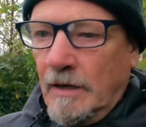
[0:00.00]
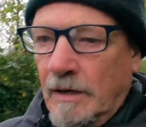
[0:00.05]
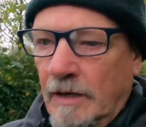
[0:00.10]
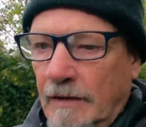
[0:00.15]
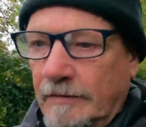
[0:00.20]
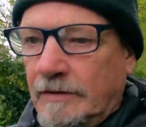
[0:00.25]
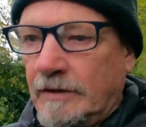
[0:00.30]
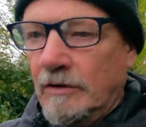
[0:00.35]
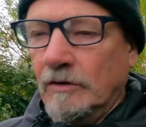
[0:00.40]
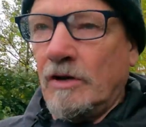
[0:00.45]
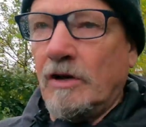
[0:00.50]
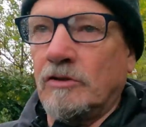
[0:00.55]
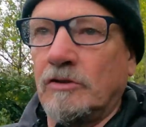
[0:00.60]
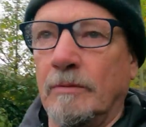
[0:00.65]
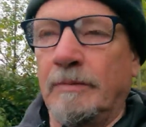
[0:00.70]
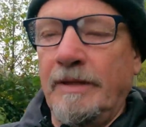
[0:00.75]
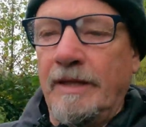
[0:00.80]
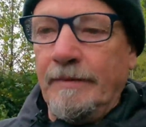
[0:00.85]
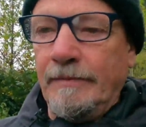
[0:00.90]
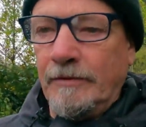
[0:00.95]
And I've still got
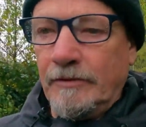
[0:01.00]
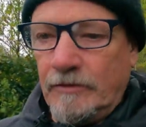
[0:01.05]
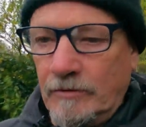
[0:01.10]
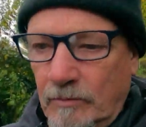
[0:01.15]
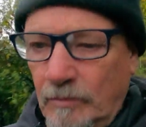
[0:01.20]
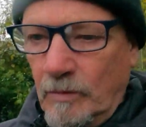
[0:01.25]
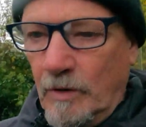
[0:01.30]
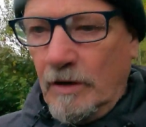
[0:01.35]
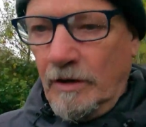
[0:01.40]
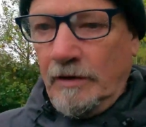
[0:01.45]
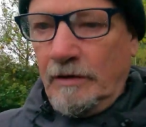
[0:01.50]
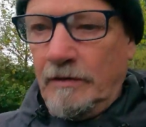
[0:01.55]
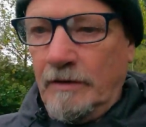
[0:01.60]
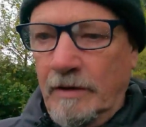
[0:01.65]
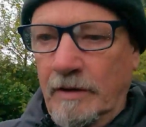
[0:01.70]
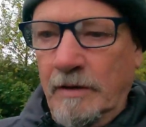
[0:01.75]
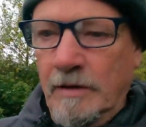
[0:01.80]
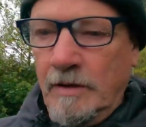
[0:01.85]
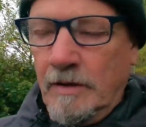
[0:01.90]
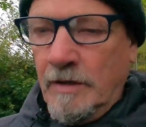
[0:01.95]
some of them somewhere,
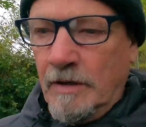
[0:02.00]
and I